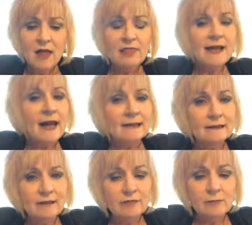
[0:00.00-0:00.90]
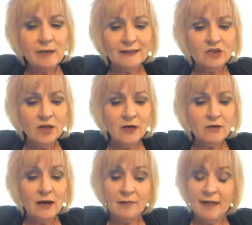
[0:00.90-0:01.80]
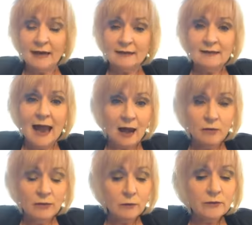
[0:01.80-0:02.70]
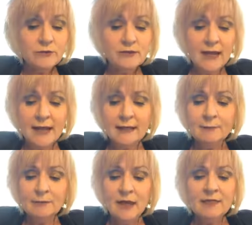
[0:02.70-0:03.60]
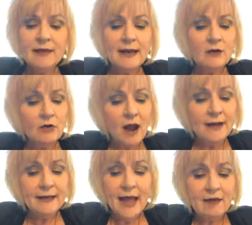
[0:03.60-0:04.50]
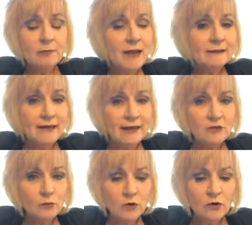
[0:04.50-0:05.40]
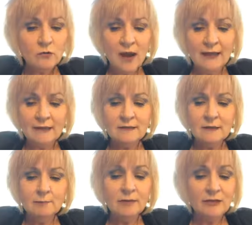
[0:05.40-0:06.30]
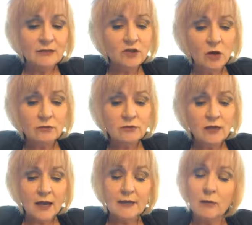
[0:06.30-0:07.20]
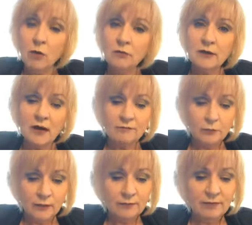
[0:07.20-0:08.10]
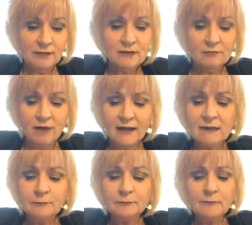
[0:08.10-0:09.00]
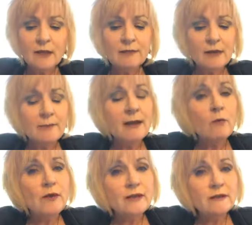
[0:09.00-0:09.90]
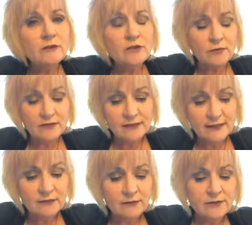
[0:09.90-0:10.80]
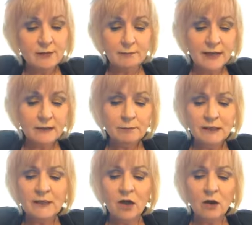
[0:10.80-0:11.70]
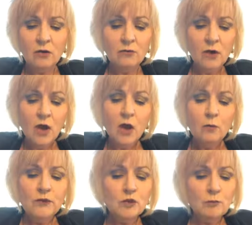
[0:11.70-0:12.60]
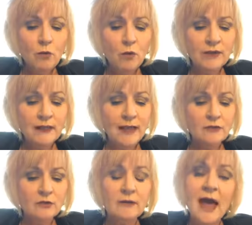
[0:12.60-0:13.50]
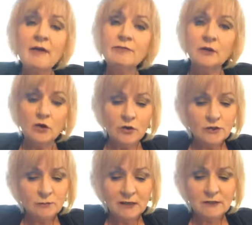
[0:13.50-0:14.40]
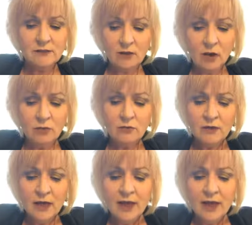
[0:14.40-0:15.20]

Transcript: That I live in my chair and that's how it will stay? That I cry to have my legs work right, but they don't and I won't ever win this fight? That my wheels are the deals that make me go? When you point and you laugh, it hurts me so?